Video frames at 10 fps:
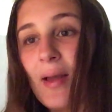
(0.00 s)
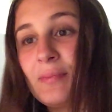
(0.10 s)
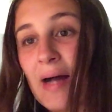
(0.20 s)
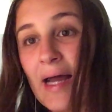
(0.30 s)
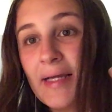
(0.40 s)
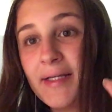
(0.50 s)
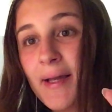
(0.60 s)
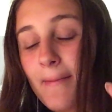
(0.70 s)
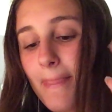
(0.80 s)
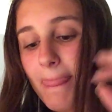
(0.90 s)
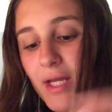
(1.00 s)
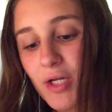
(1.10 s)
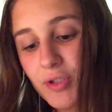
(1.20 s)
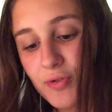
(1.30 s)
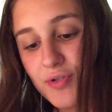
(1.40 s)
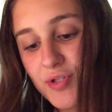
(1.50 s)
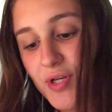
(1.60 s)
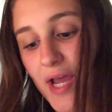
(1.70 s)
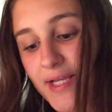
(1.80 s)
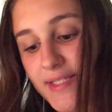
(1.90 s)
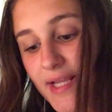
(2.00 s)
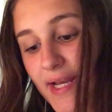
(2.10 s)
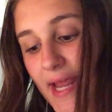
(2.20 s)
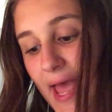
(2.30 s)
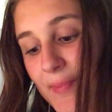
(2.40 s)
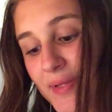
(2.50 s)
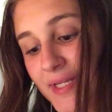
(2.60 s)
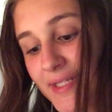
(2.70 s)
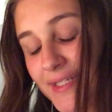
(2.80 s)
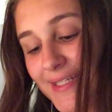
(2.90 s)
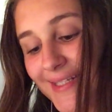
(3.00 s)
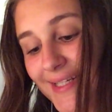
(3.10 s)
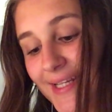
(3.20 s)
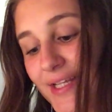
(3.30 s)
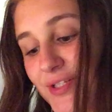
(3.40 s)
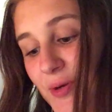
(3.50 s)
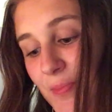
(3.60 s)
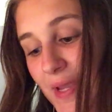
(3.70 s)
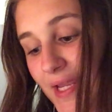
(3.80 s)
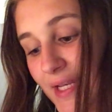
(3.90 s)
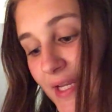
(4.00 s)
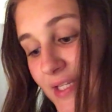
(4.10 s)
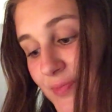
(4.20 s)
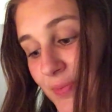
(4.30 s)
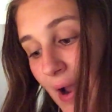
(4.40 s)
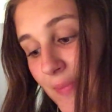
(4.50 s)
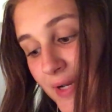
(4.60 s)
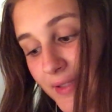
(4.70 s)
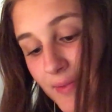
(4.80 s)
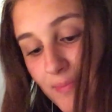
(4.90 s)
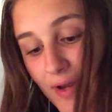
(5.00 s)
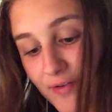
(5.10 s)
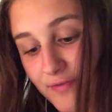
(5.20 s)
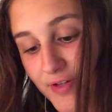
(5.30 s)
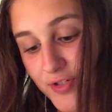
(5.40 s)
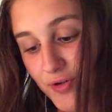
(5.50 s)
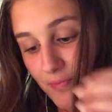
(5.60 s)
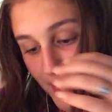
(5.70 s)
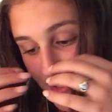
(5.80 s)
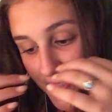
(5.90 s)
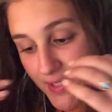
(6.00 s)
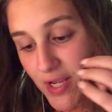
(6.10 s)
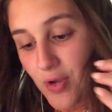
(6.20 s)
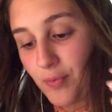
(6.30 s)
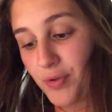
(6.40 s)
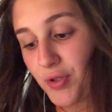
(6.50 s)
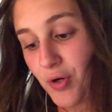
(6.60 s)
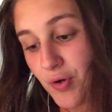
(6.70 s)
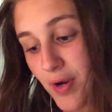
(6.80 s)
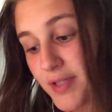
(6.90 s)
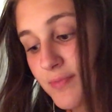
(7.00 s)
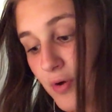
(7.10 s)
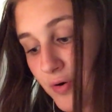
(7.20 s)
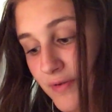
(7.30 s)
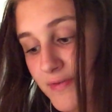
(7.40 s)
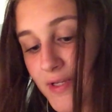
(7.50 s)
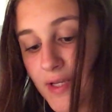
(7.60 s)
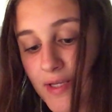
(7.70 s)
my conclusion, I said, eminent domain is prominently beneficial mixed with the correct motives,